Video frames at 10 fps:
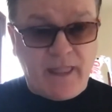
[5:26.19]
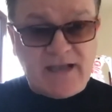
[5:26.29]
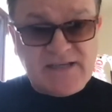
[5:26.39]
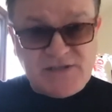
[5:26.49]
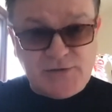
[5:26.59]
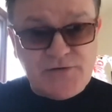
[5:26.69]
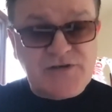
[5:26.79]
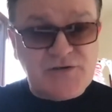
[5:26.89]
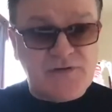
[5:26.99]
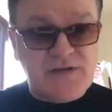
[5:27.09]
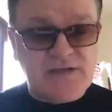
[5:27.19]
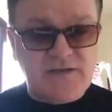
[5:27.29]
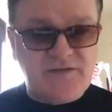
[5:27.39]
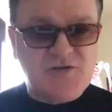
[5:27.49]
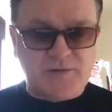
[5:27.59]
as suited to the
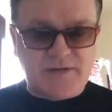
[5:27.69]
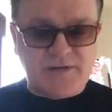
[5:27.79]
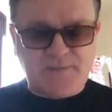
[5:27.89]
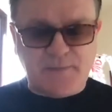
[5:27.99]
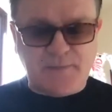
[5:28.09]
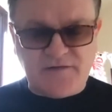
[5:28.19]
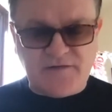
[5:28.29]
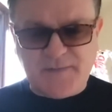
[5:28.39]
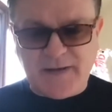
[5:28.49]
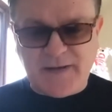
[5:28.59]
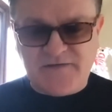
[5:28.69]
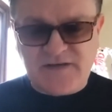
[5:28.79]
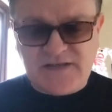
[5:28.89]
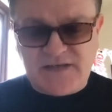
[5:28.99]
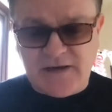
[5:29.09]
individual. That's part of
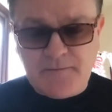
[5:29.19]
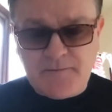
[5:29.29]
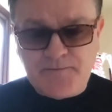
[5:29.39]
specificity.